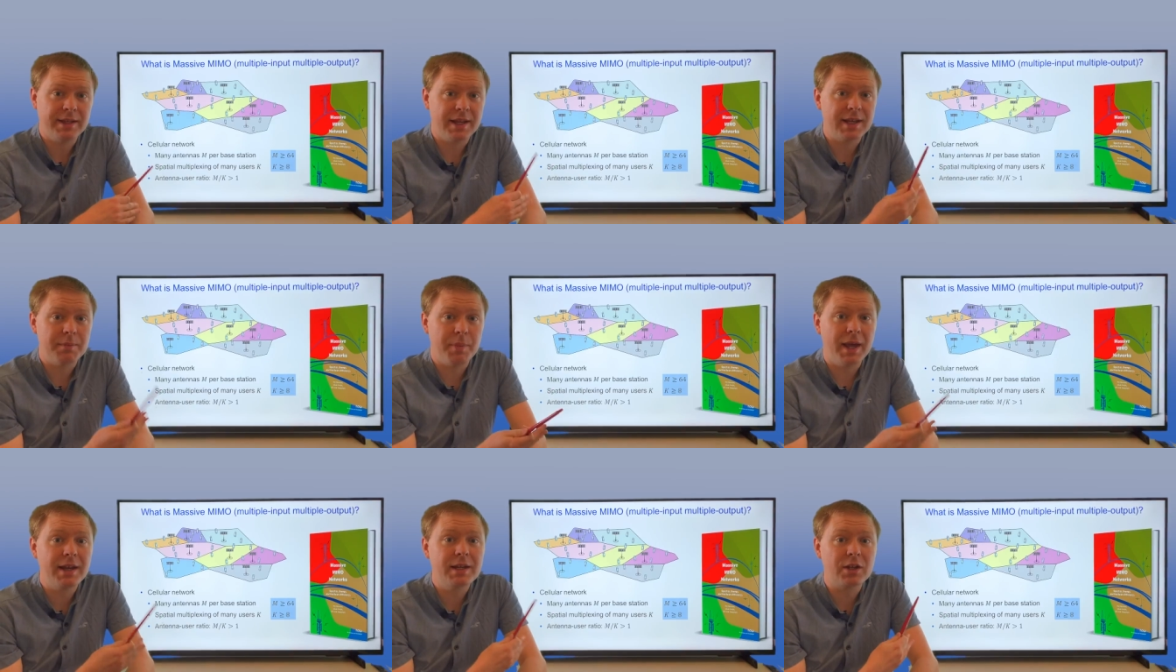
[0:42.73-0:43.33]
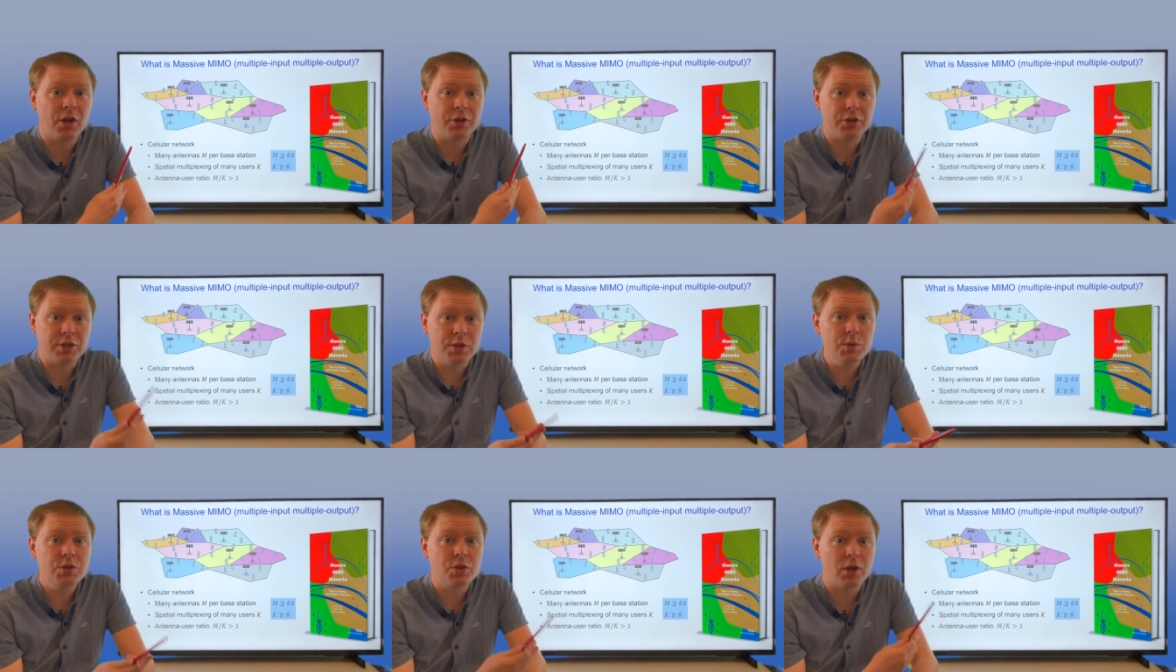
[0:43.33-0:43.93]
And then depending on the
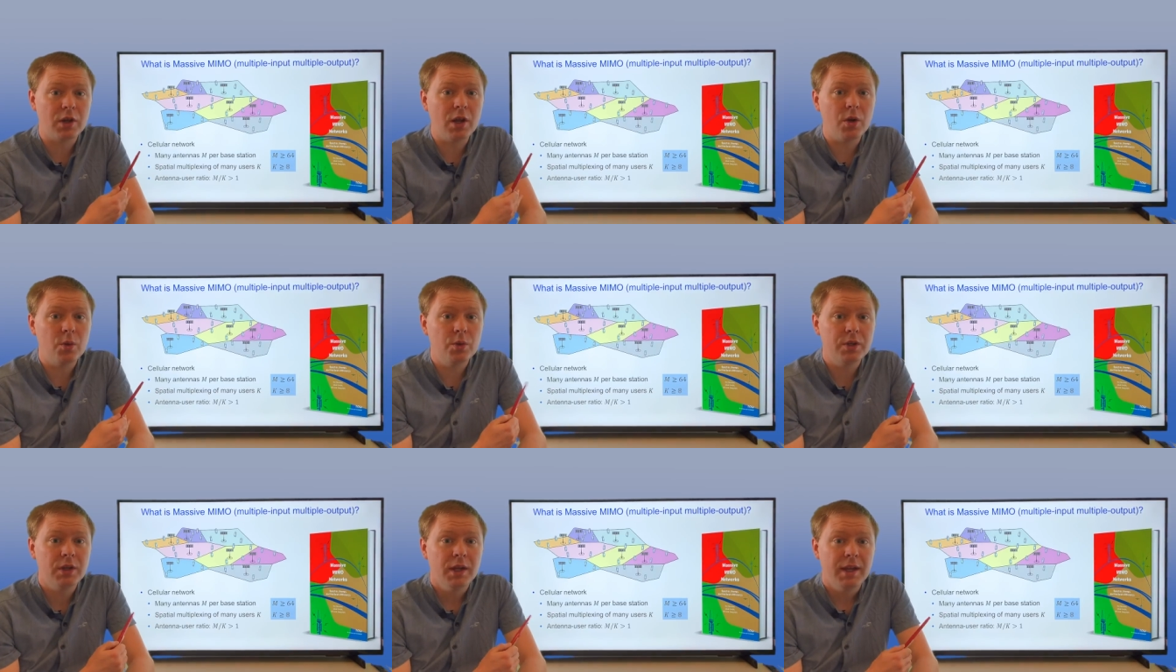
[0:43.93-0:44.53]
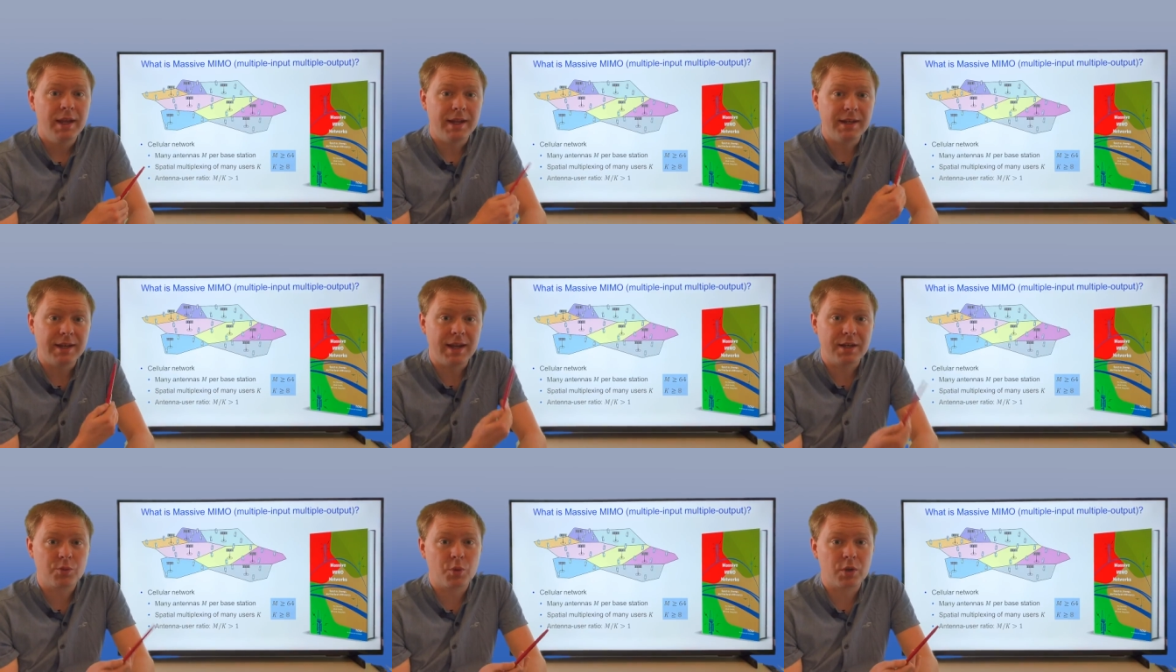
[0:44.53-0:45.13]
user load in the
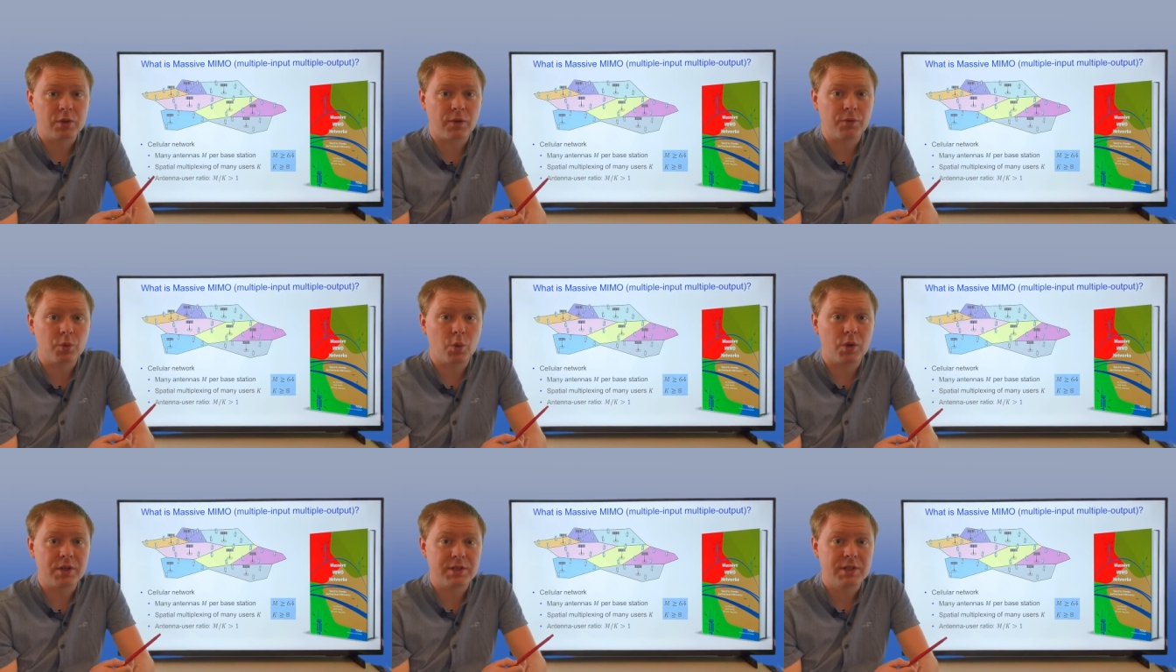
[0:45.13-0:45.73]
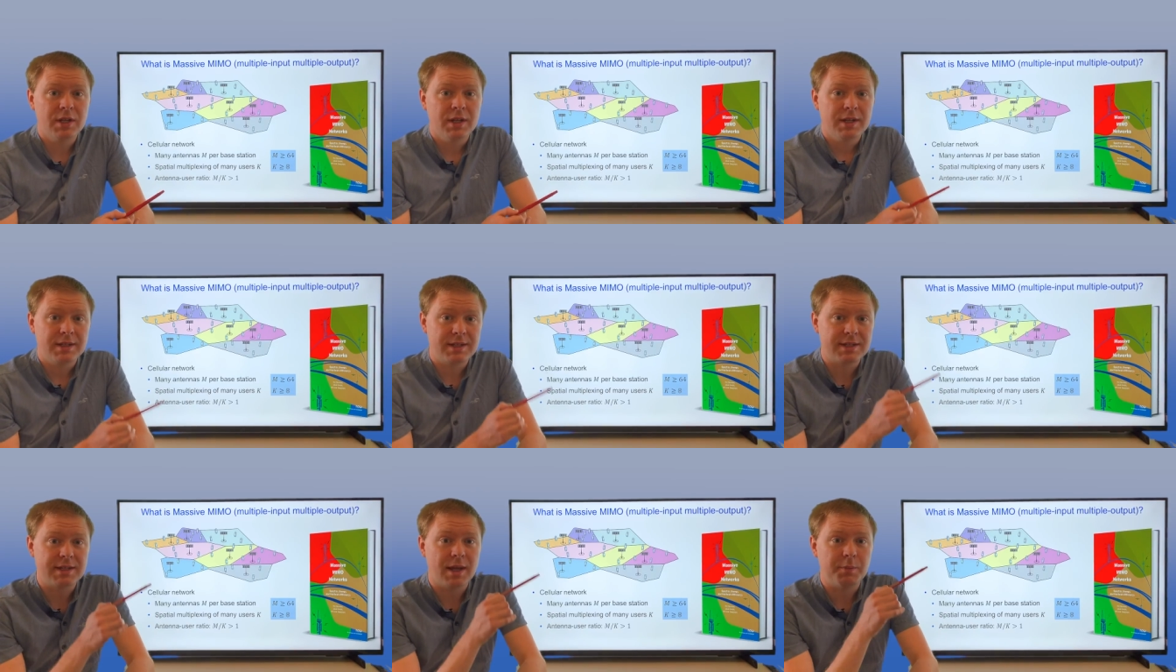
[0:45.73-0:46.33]
network, of course,
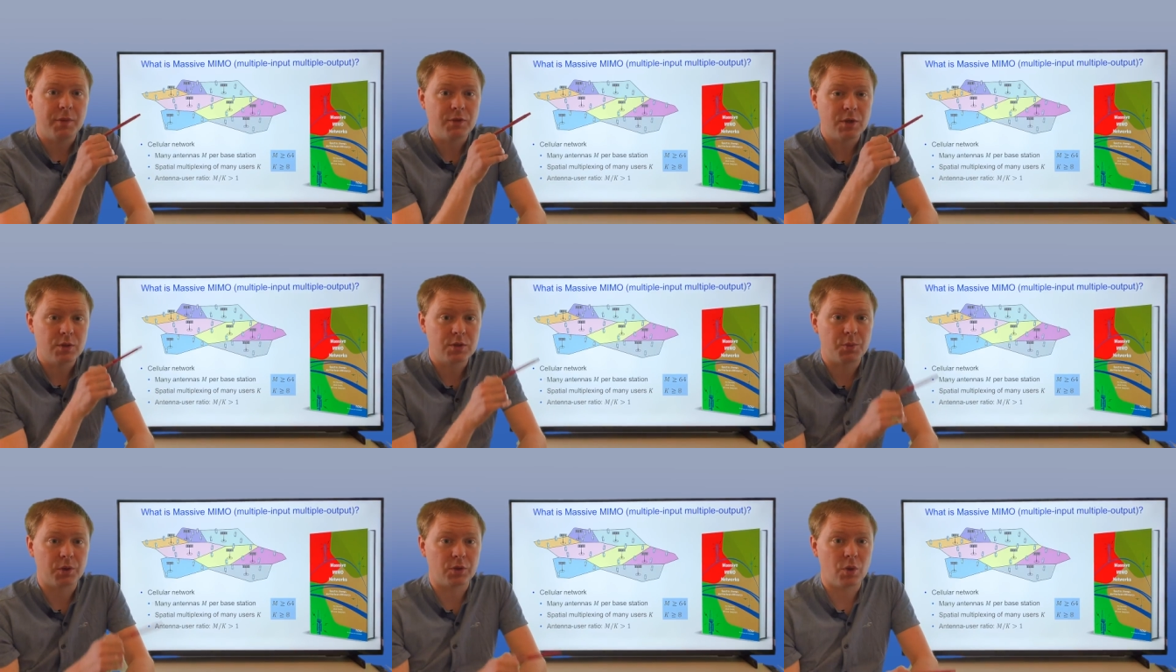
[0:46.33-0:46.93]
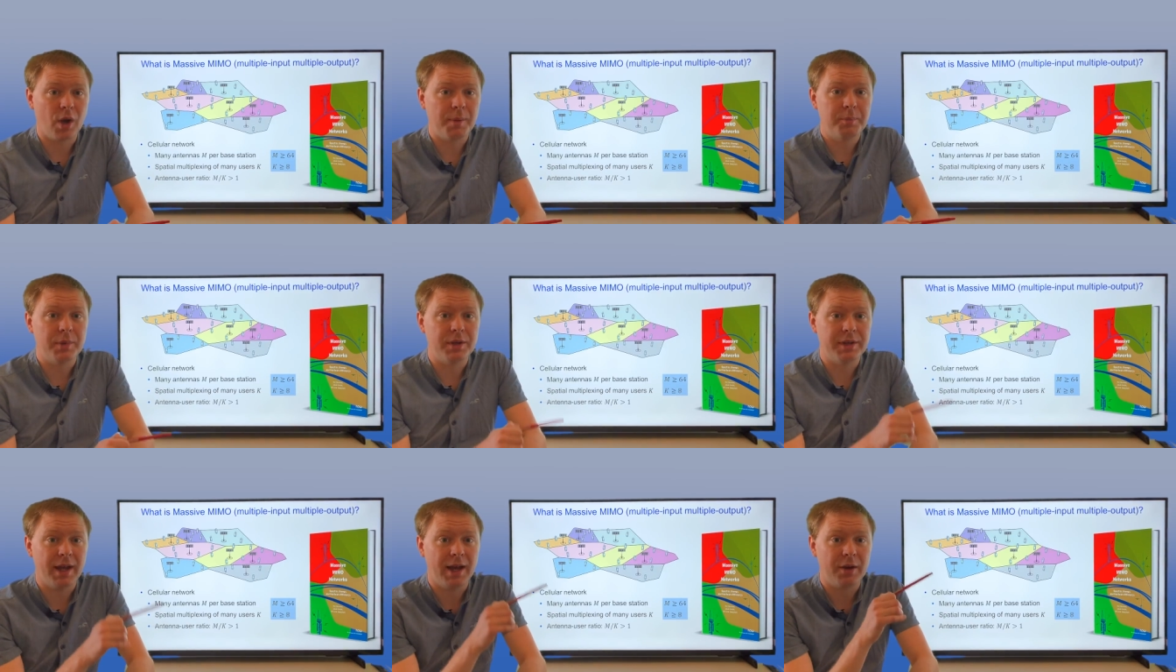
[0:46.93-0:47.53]
this number of users will go up
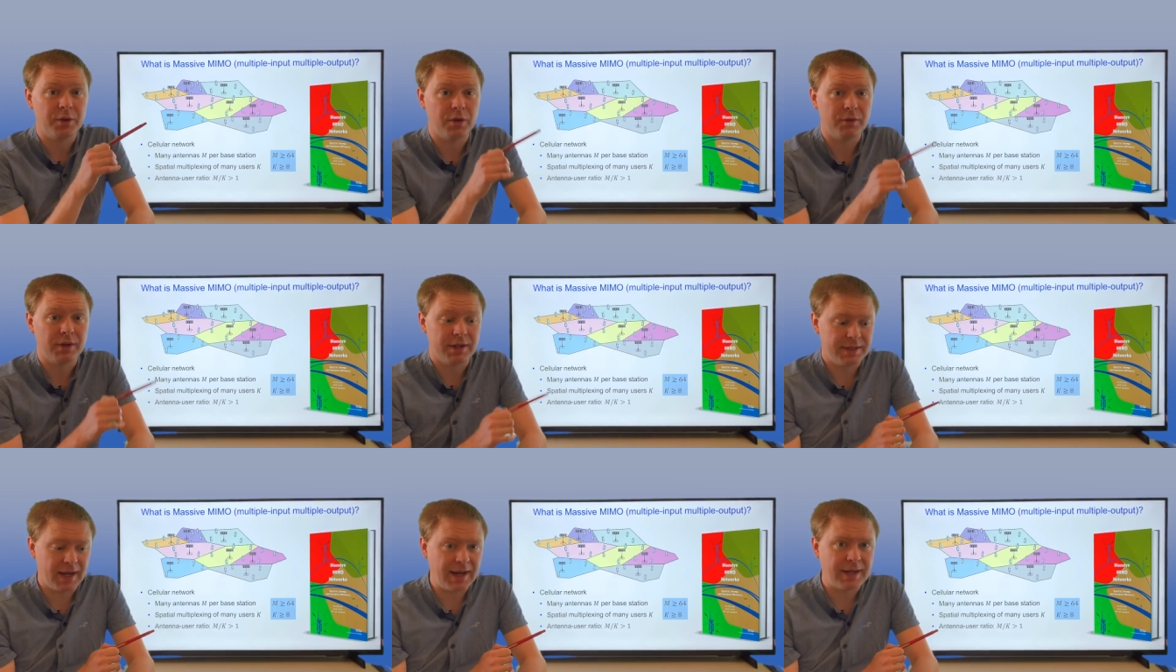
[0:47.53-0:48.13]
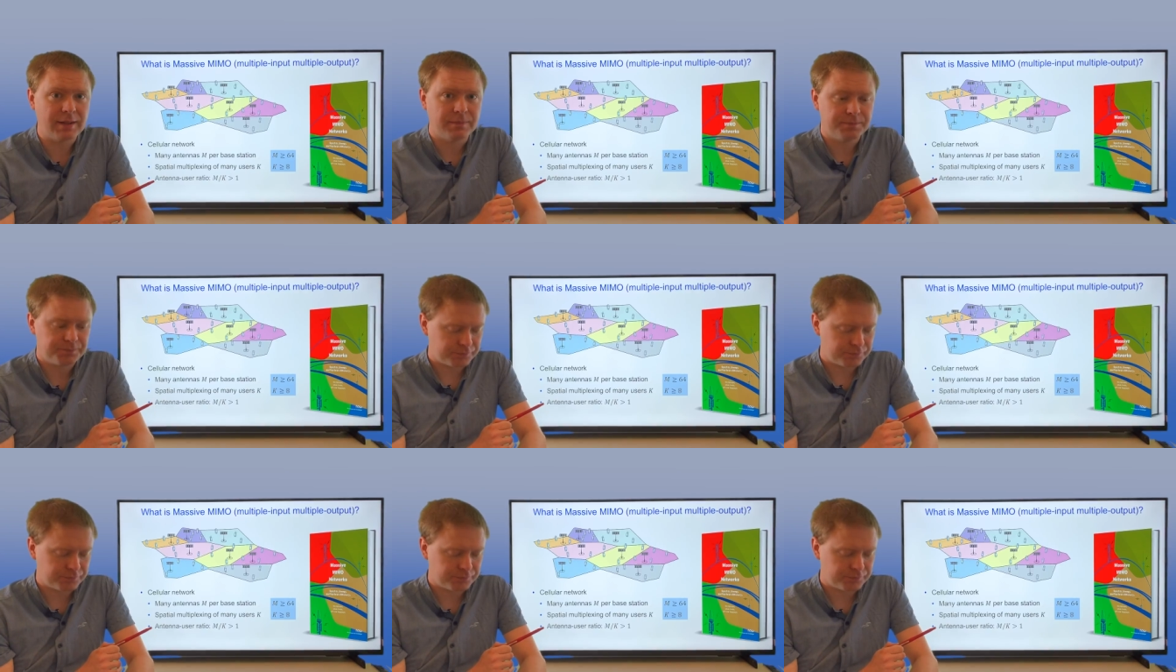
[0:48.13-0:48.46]
and down over the day.